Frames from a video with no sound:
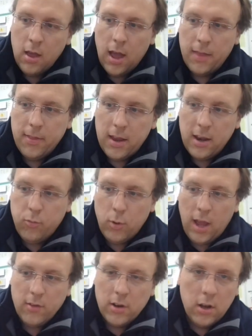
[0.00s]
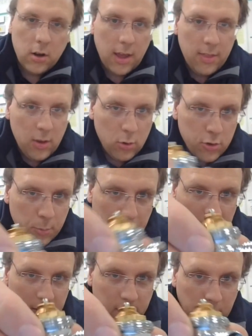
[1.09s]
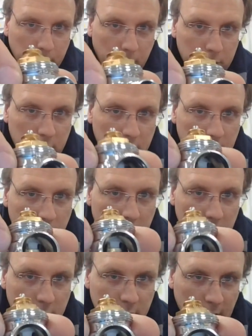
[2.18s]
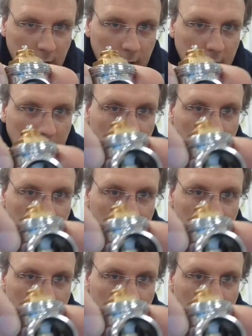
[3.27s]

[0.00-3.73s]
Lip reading: And then if we have a look at the auto balancing body, you can see